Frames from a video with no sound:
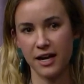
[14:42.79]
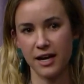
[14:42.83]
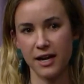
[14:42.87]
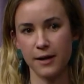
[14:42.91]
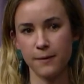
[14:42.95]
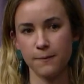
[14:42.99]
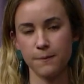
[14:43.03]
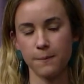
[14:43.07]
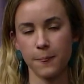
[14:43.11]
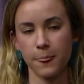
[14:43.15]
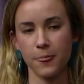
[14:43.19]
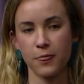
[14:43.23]

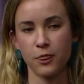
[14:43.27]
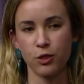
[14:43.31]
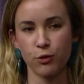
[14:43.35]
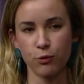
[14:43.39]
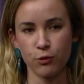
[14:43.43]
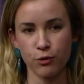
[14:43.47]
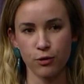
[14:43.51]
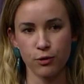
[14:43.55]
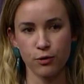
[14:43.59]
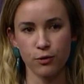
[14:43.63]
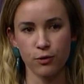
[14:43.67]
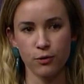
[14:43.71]
Um,
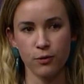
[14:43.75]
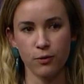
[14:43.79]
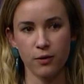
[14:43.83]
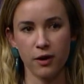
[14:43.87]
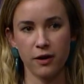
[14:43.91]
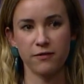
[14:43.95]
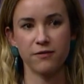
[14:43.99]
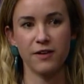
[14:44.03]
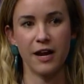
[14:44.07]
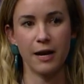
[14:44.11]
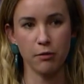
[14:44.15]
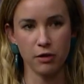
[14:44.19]
through
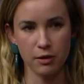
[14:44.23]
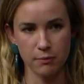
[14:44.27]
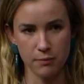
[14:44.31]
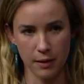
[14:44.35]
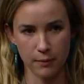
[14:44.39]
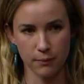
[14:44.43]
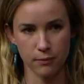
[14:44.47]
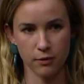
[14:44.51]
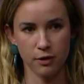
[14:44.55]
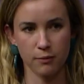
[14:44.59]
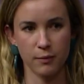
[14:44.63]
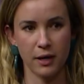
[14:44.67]
a family
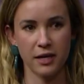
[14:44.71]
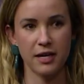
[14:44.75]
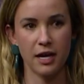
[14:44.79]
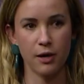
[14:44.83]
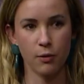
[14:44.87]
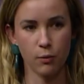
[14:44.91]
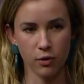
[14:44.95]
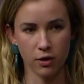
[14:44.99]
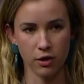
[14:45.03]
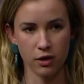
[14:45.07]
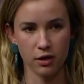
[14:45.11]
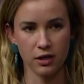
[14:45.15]
member in my
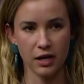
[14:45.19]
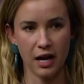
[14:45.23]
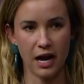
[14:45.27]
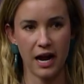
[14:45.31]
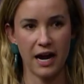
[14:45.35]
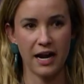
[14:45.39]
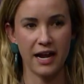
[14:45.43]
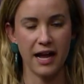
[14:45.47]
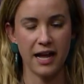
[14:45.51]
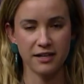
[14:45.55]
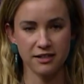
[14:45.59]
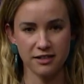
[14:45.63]
network,
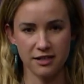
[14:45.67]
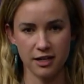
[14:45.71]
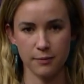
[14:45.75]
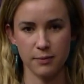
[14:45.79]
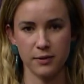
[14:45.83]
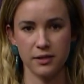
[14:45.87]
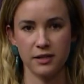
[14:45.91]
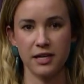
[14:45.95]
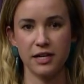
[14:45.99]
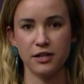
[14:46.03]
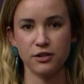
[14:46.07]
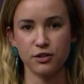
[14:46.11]
I ended
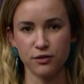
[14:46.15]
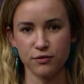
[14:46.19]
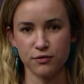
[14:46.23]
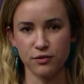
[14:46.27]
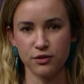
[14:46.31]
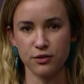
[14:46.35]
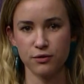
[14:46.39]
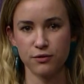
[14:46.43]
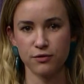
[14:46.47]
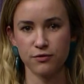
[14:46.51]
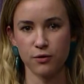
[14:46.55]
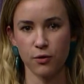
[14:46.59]
up in an
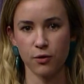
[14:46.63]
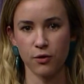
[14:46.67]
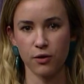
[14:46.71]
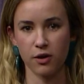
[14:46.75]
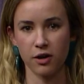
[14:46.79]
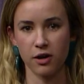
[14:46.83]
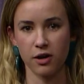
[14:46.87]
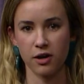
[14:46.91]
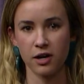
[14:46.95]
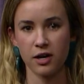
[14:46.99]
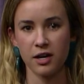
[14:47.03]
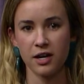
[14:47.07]
interview
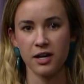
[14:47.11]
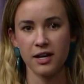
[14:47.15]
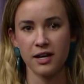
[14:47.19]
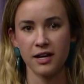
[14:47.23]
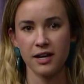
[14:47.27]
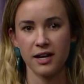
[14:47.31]
for